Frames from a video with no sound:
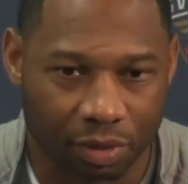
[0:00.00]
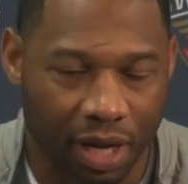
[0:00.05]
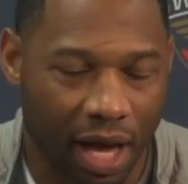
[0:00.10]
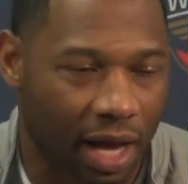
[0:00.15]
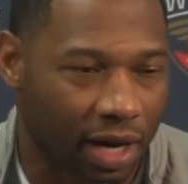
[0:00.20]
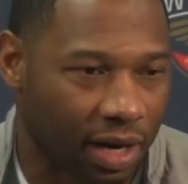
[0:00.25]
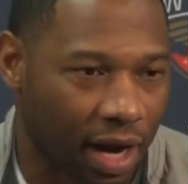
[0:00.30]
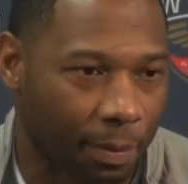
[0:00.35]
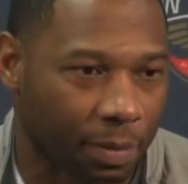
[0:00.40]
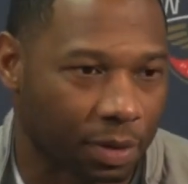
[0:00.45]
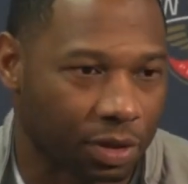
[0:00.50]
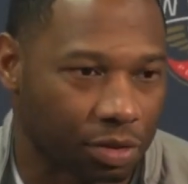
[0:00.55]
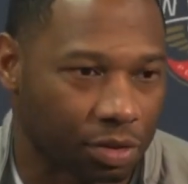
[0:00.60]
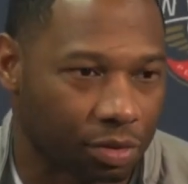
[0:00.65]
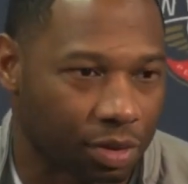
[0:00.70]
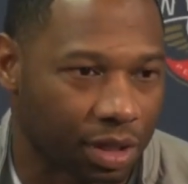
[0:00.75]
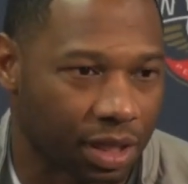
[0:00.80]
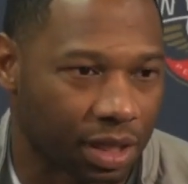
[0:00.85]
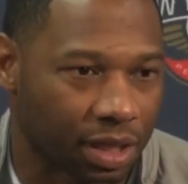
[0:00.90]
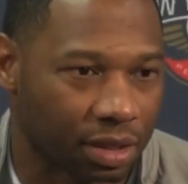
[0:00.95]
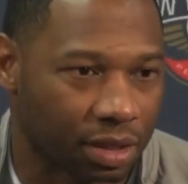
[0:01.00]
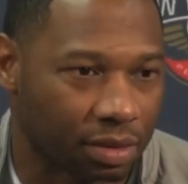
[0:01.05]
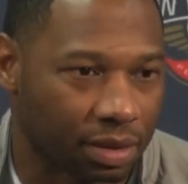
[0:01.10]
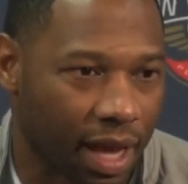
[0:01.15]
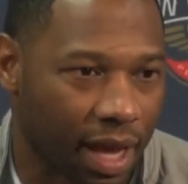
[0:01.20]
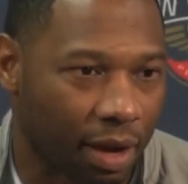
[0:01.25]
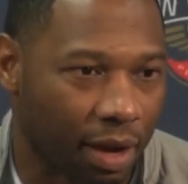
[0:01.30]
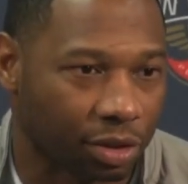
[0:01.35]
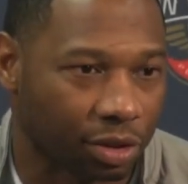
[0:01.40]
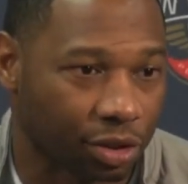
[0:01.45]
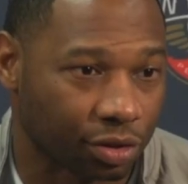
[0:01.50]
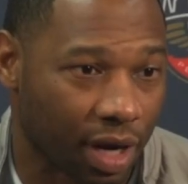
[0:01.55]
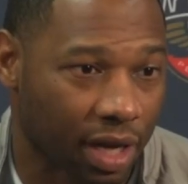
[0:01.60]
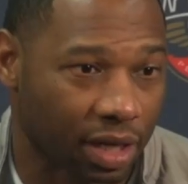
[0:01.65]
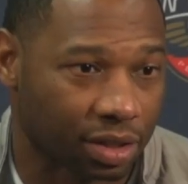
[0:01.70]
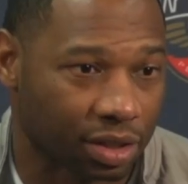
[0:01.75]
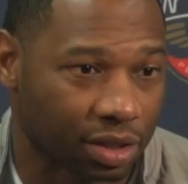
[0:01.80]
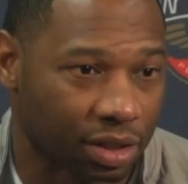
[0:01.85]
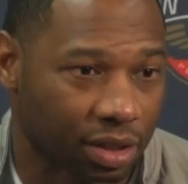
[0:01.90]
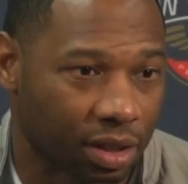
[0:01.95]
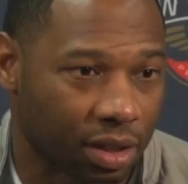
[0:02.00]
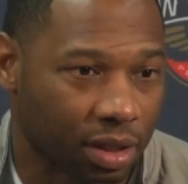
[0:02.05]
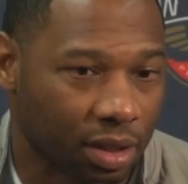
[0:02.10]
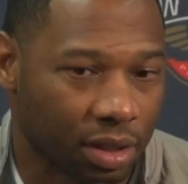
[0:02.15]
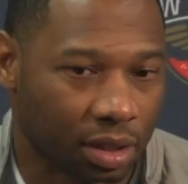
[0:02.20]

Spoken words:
we had an opportunity down the stretch